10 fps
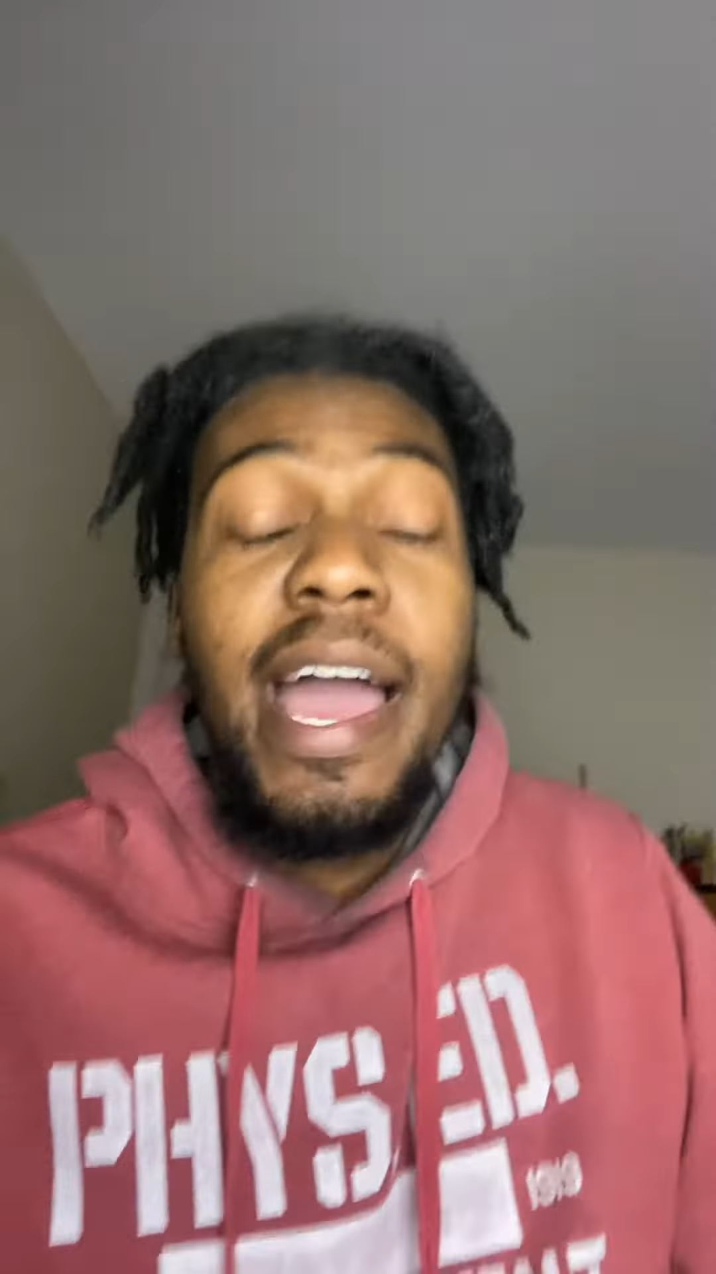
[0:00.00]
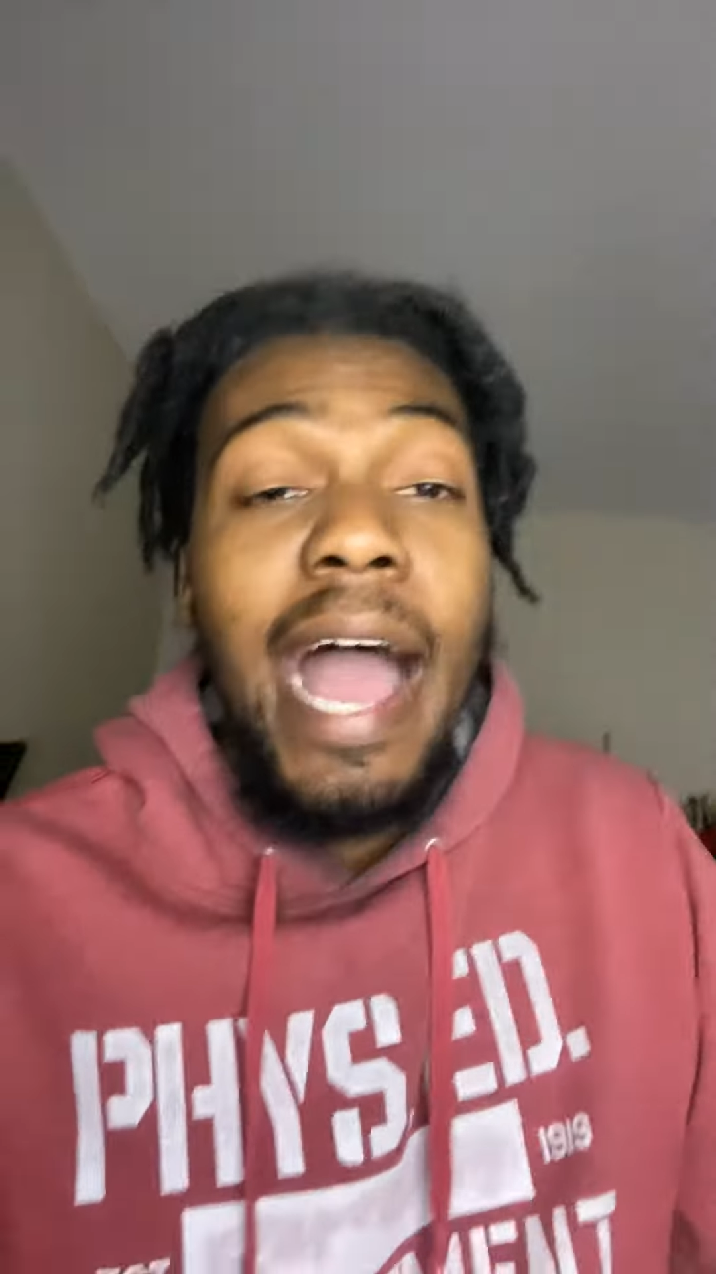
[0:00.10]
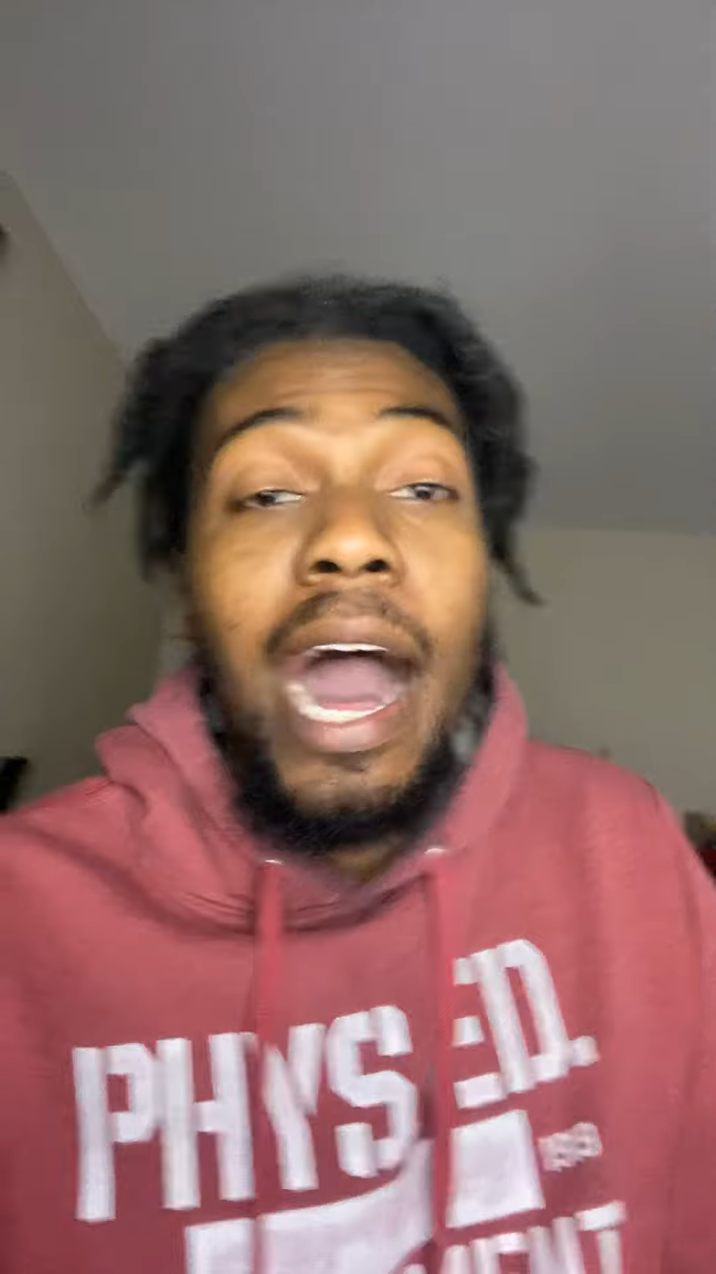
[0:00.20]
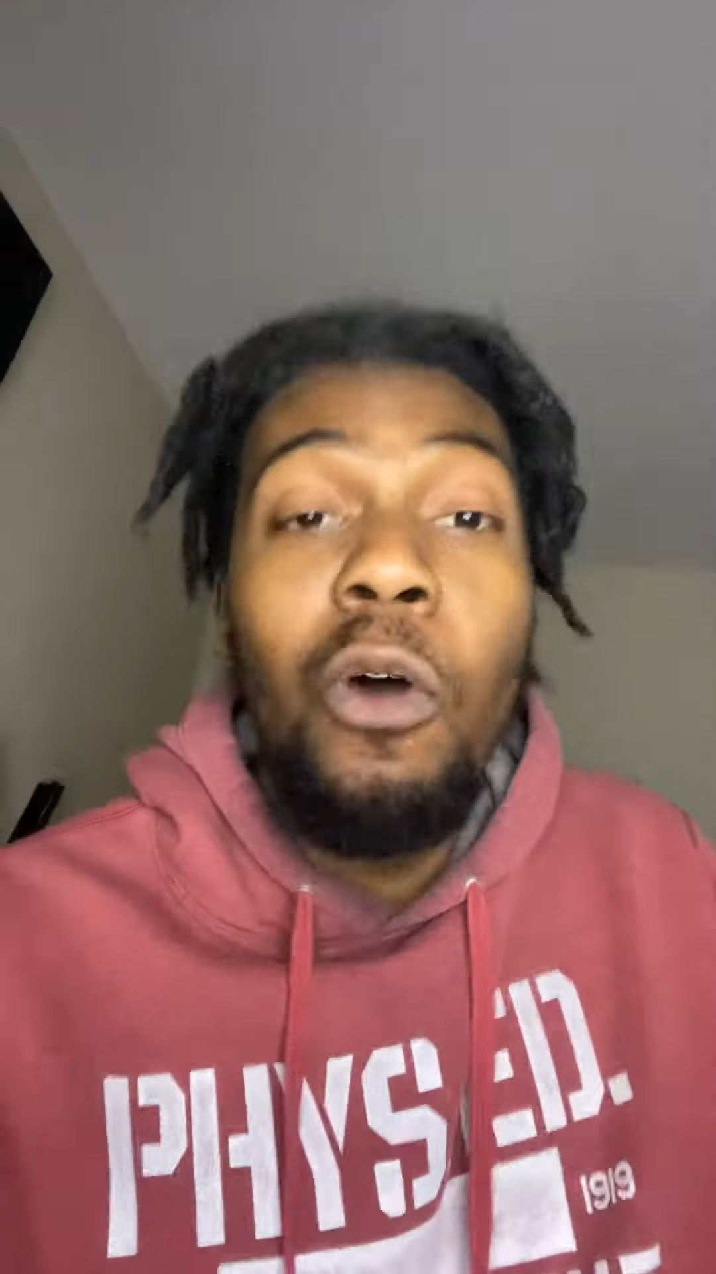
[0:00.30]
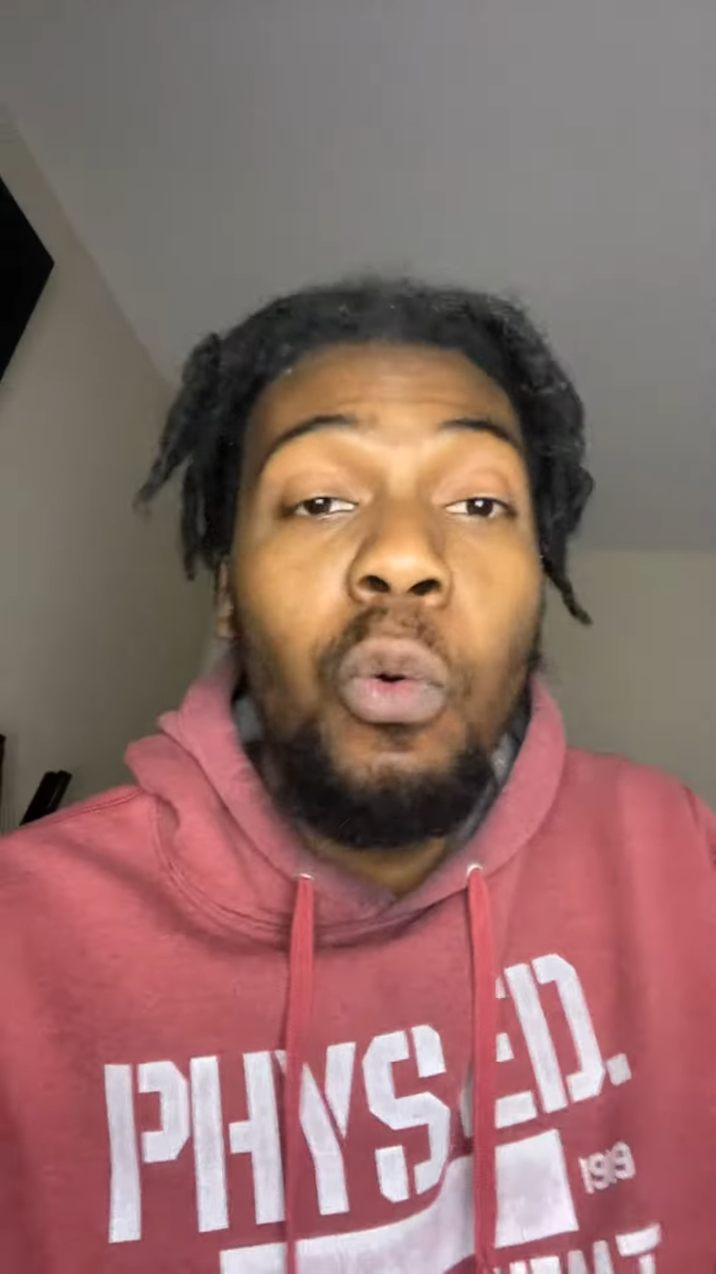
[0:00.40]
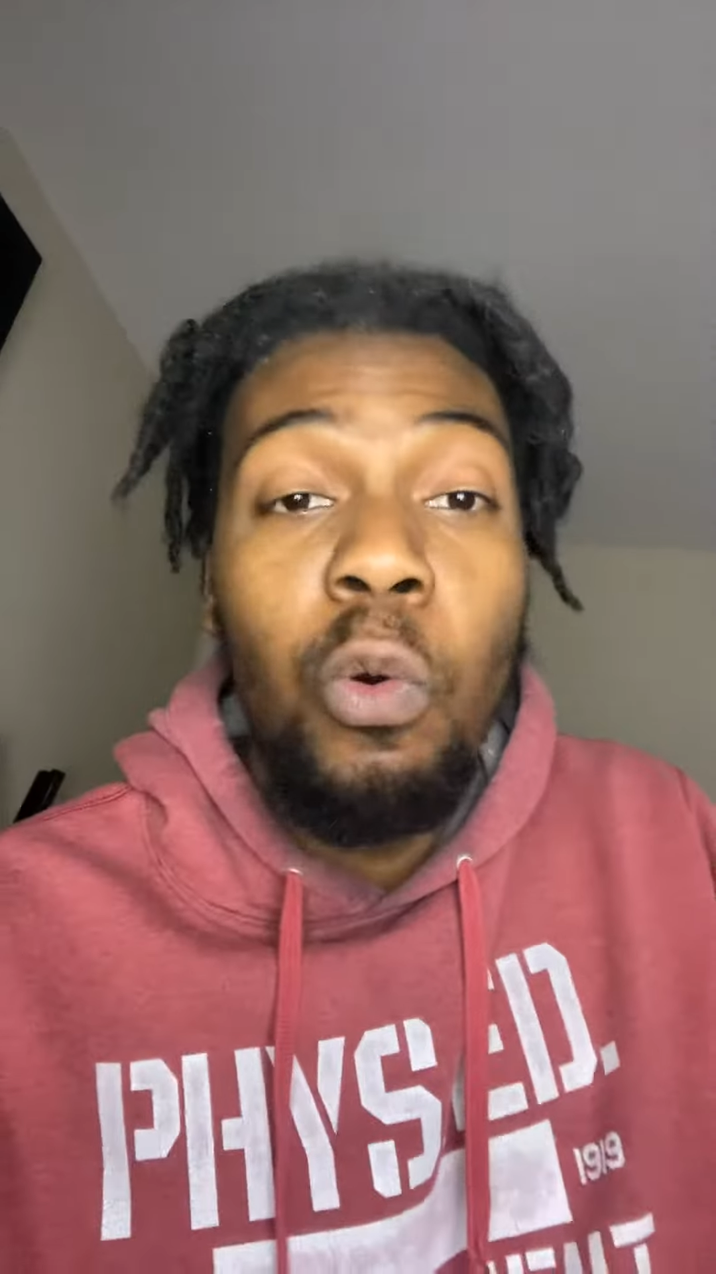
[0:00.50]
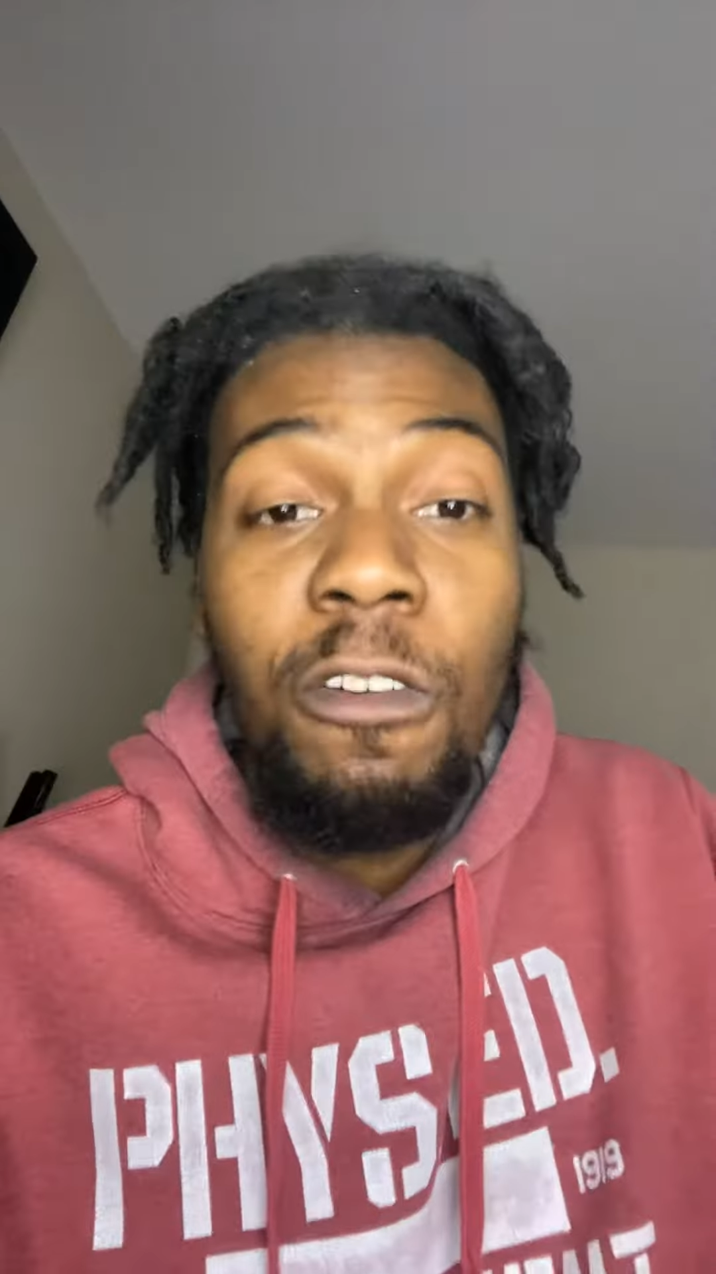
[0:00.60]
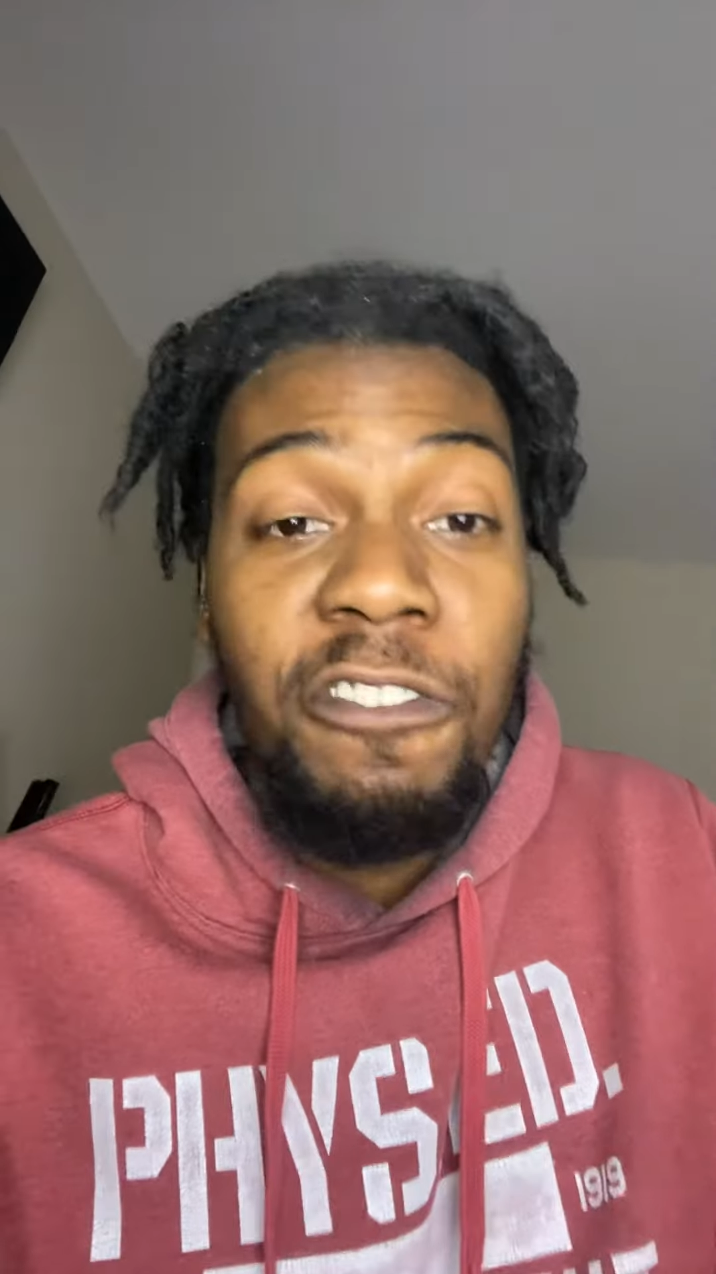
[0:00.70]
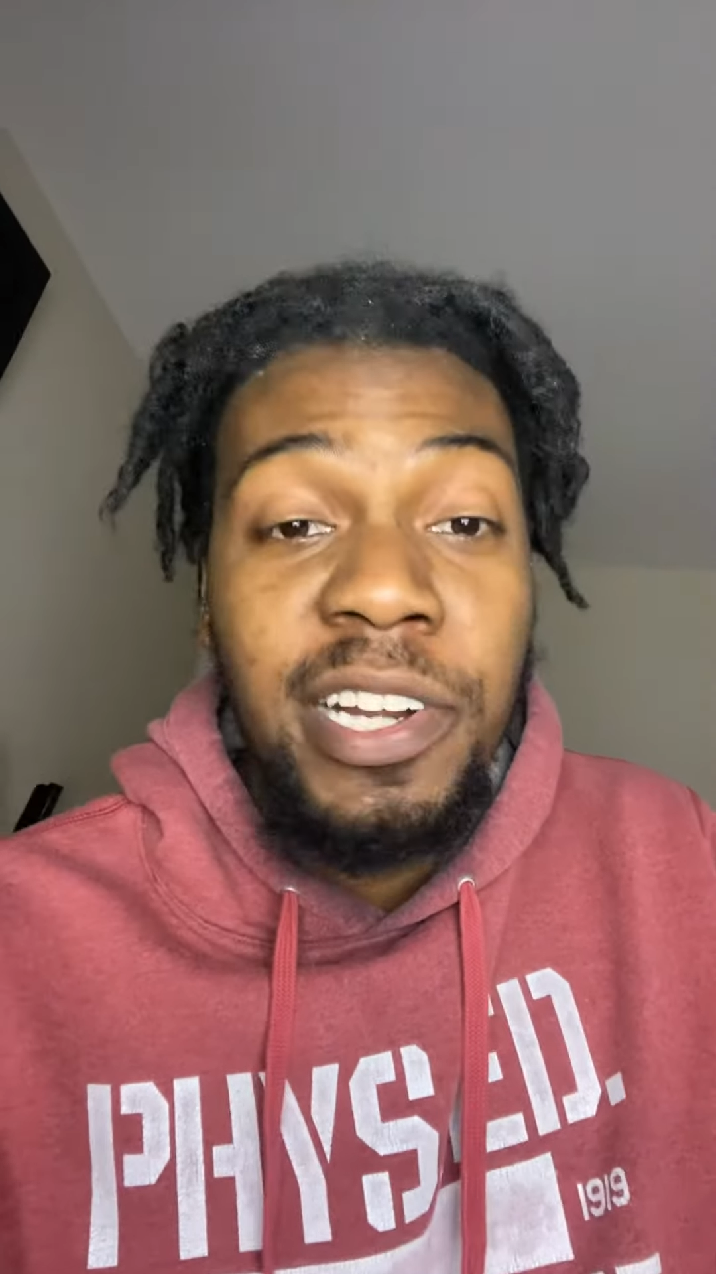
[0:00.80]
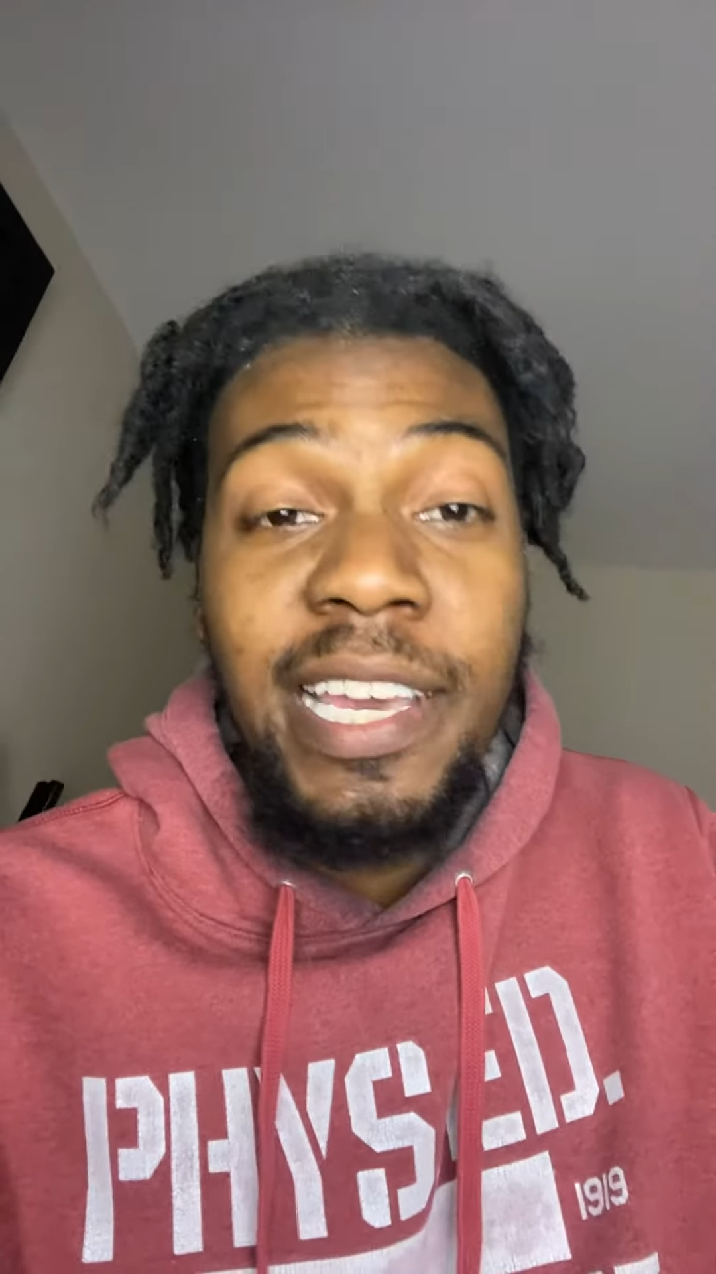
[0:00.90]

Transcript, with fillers: Al Horford